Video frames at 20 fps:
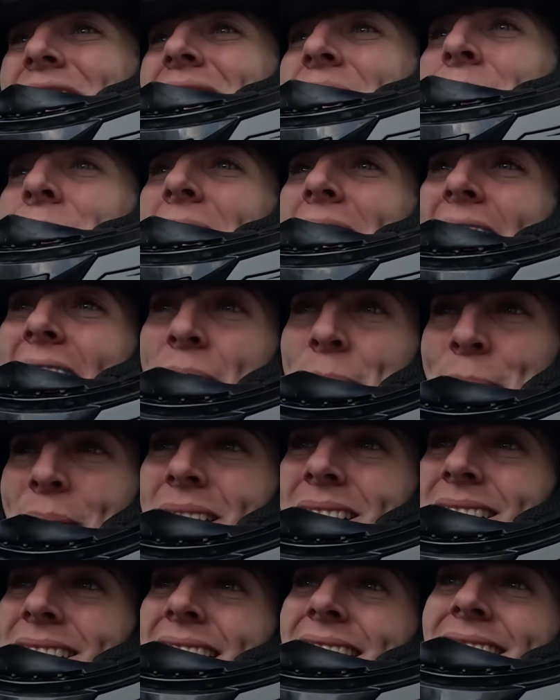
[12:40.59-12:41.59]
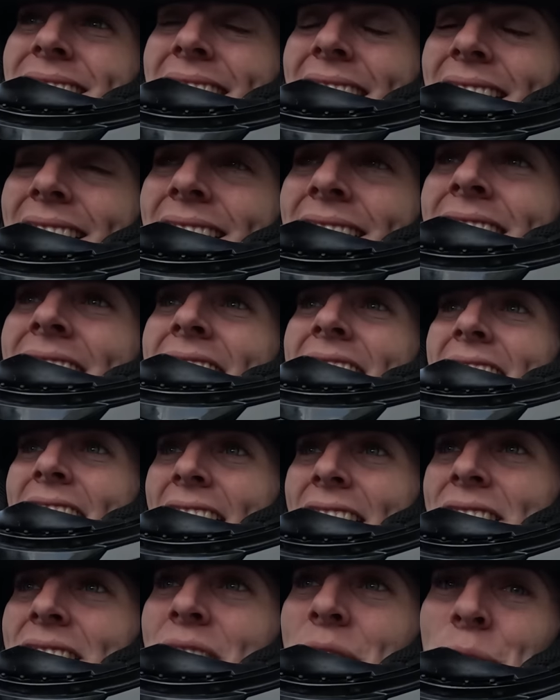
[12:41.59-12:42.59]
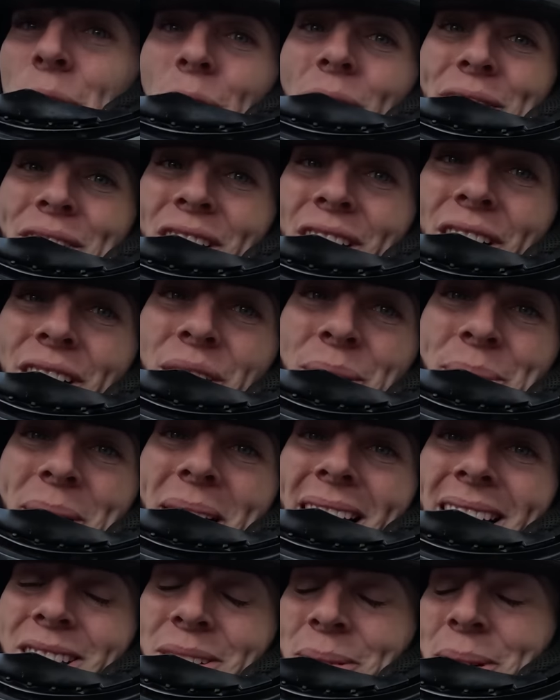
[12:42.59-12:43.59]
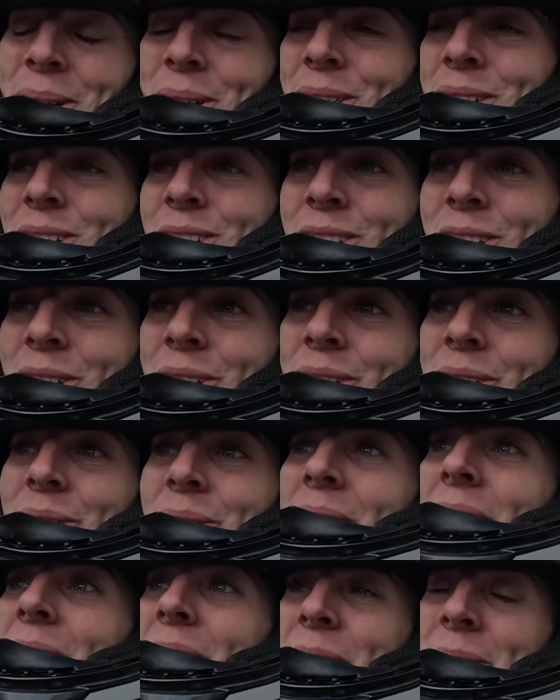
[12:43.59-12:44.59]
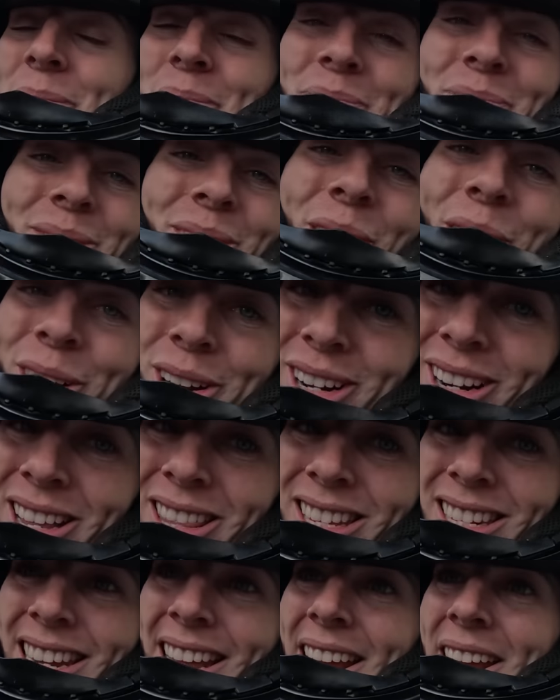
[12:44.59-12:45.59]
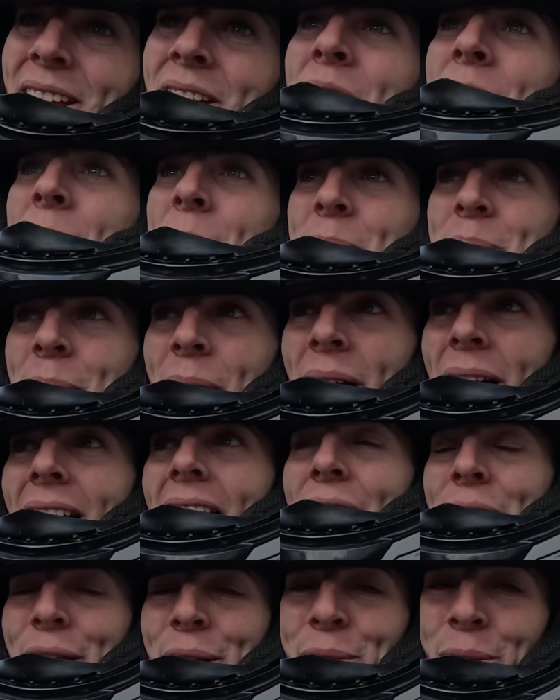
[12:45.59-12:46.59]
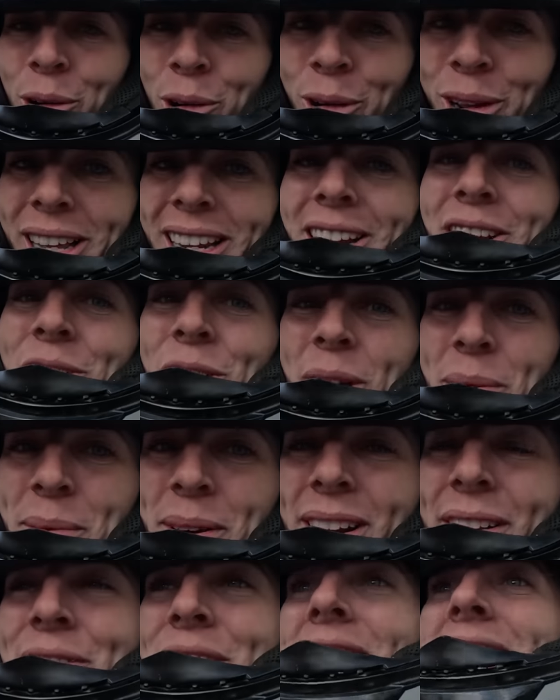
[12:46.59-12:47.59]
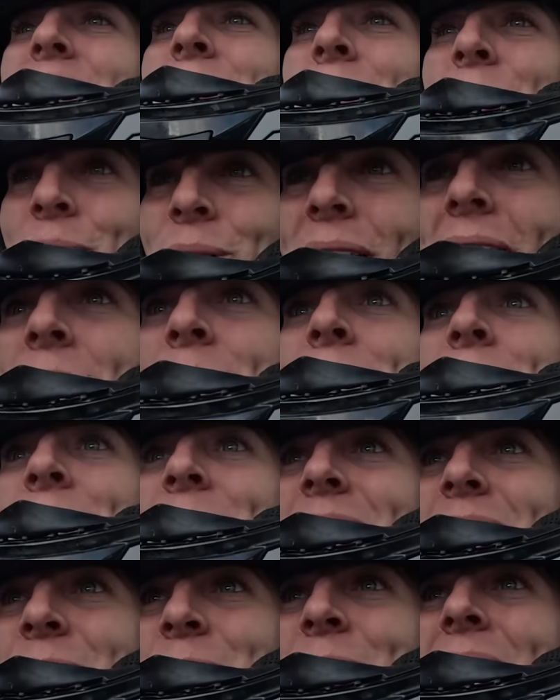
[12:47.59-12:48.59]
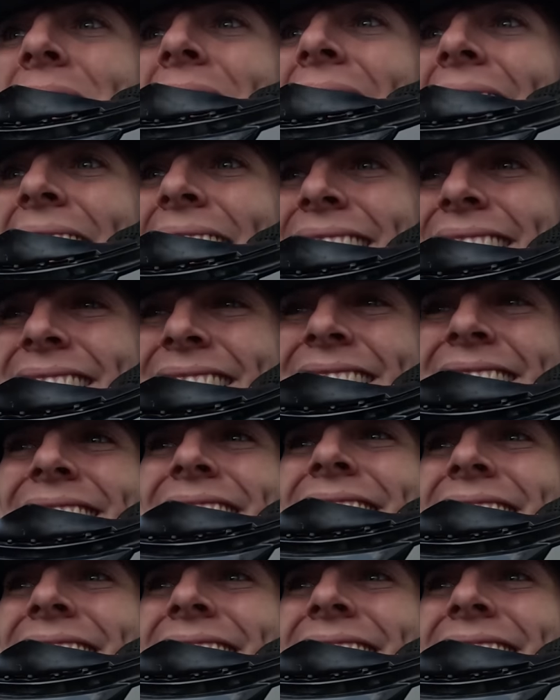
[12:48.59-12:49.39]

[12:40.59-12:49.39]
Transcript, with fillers: And then we're going to head back to Santa Ana. And then all of our other plans we're going to do um, on another day. But I think we're all in agreement of this. We're all happy with this plan.